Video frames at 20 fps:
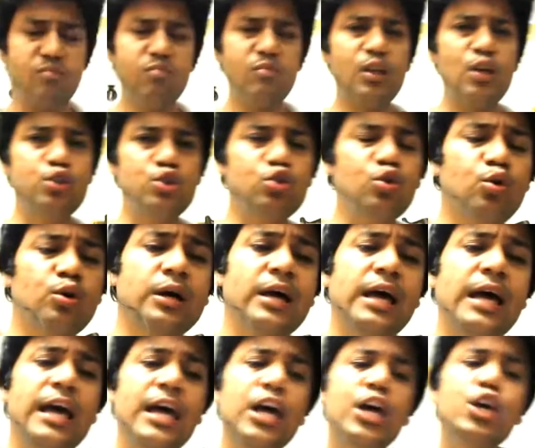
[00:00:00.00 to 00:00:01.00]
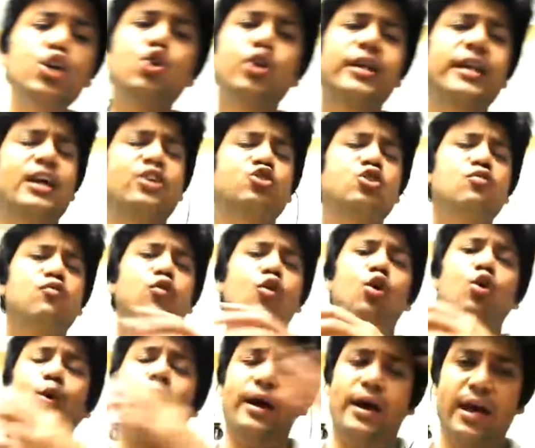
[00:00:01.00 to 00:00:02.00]
So you can actually
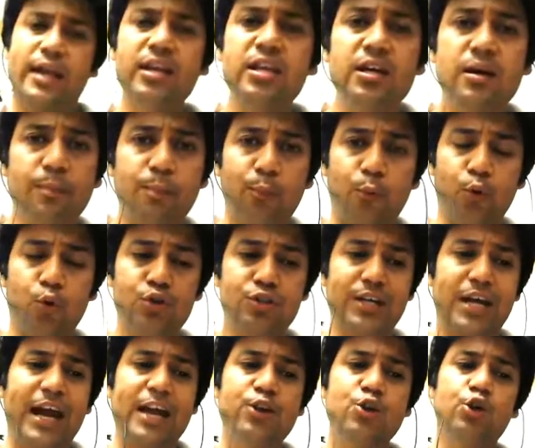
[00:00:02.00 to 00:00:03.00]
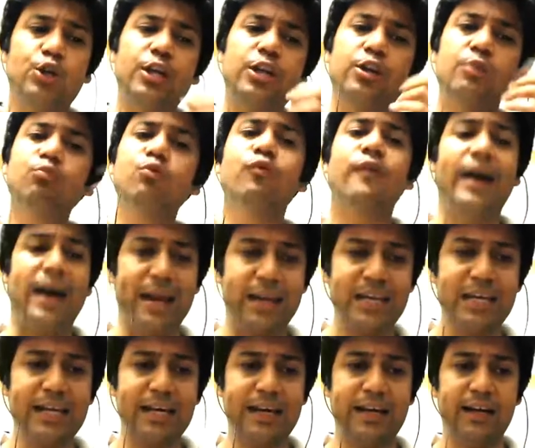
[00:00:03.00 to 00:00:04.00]
follow any approach and you can remove any
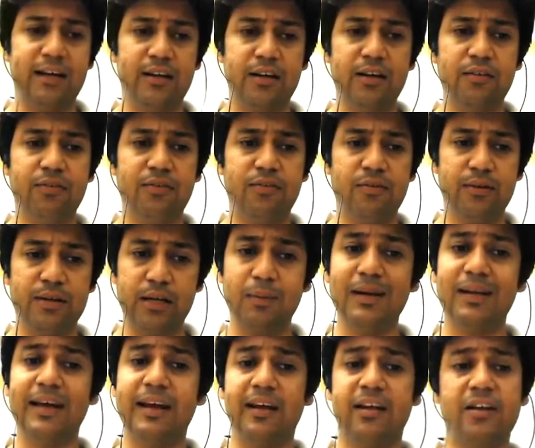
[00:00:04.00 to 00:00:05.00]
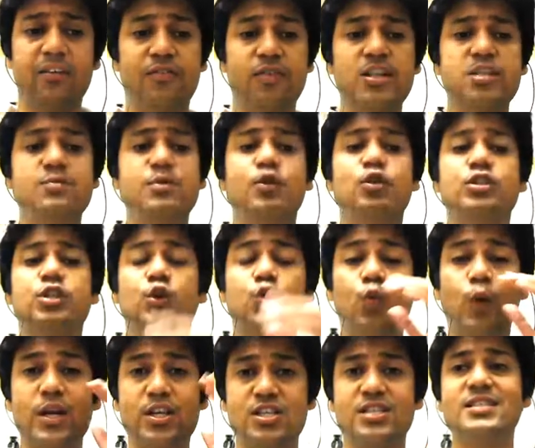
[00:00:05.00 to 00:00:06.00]
character, double character first, because the
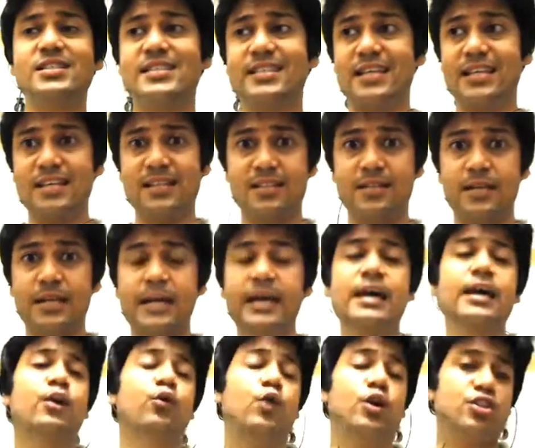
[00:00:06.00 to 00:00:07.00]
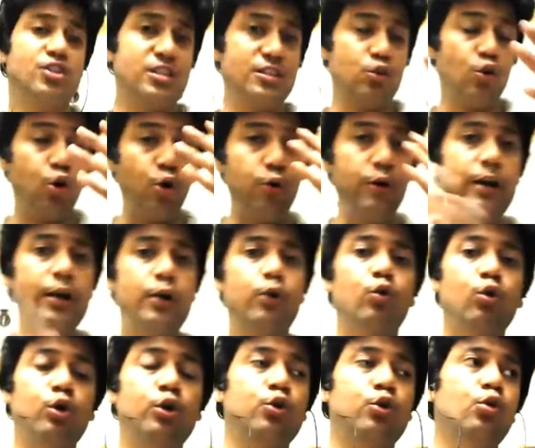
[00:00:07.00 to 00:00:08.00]
question has already
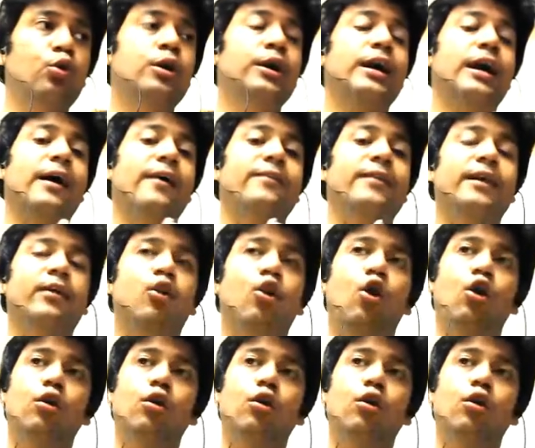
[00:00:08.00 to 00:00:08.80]
told you that